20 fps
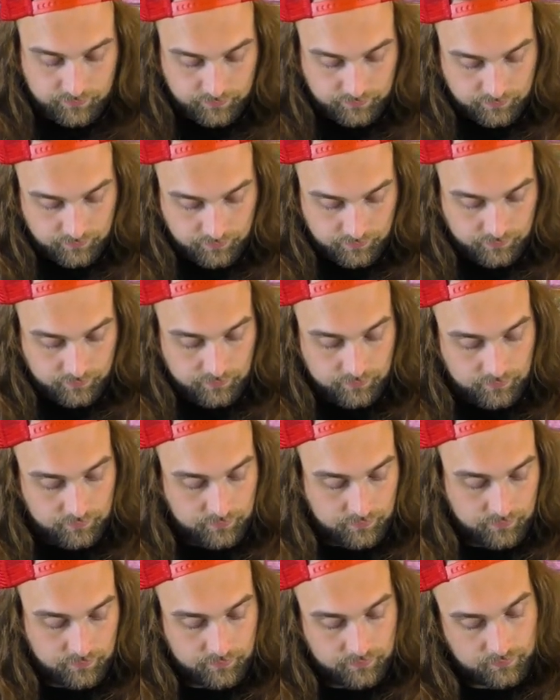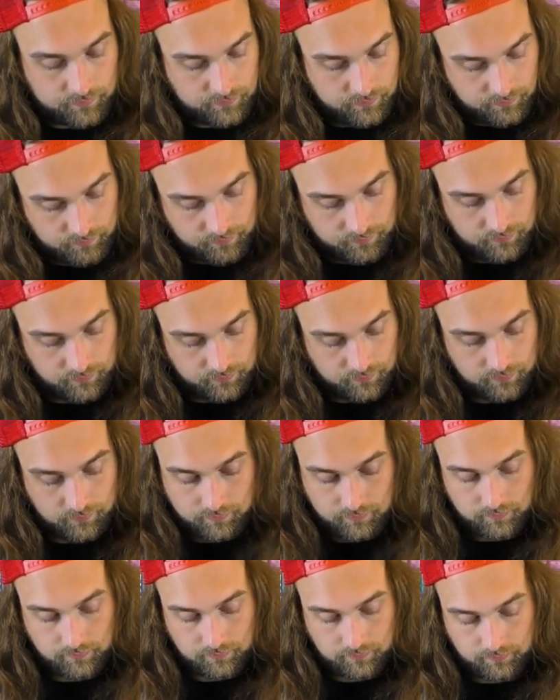
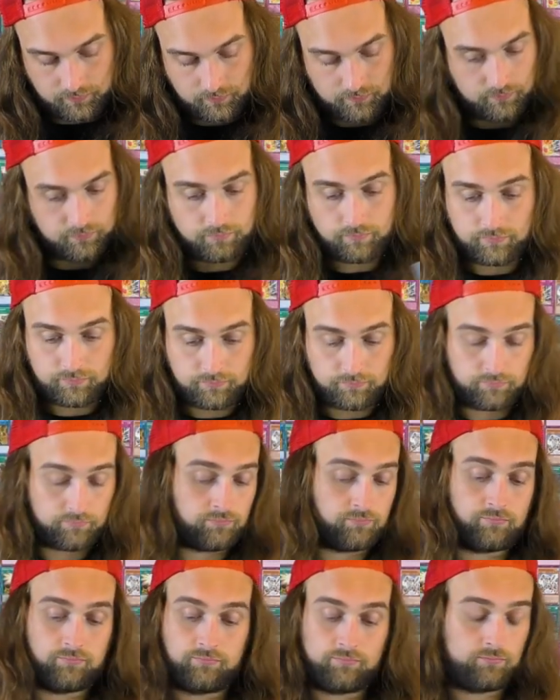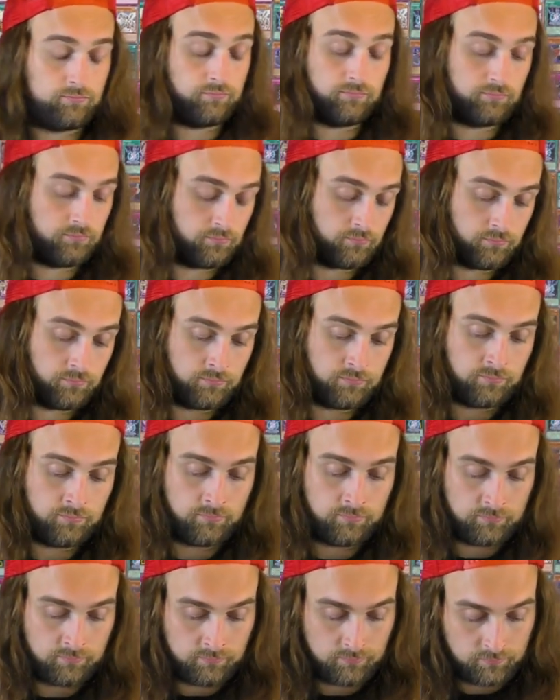
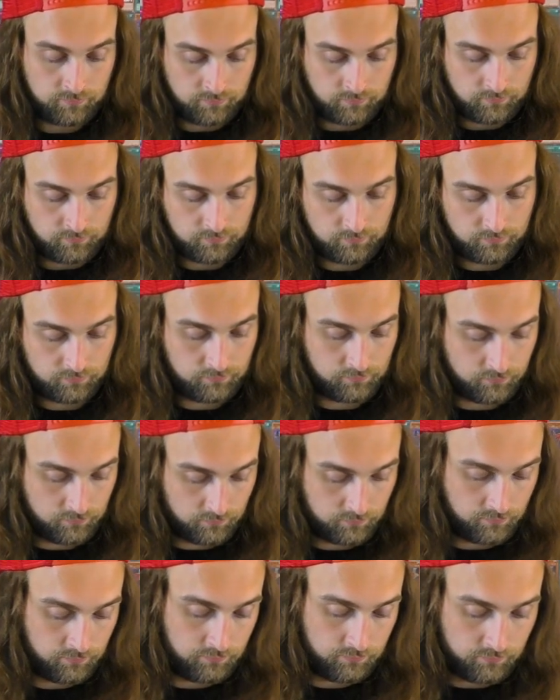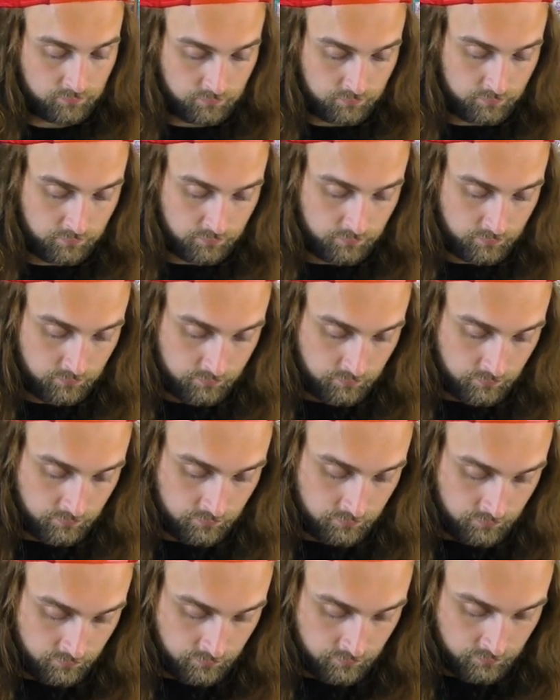
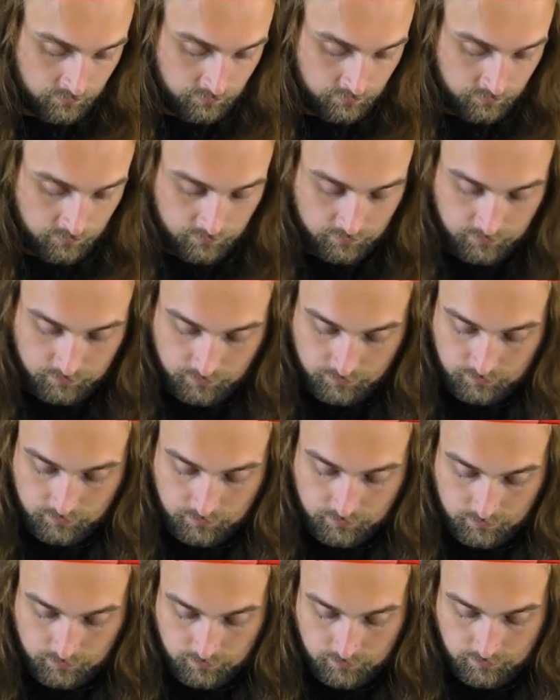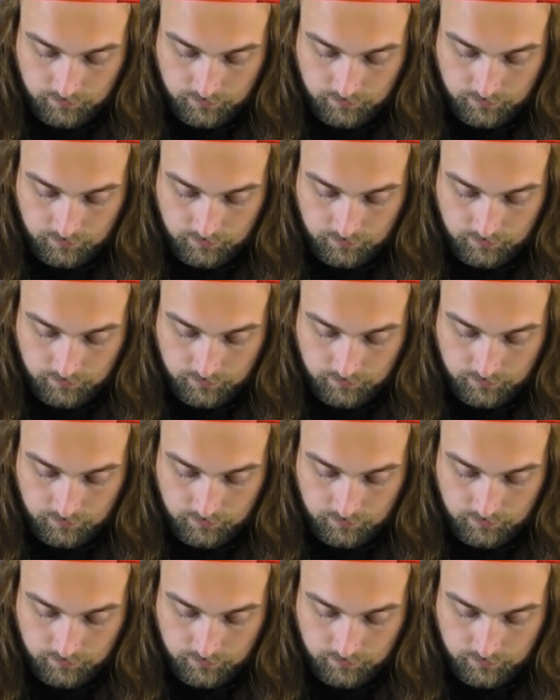No one is speaking in this clip.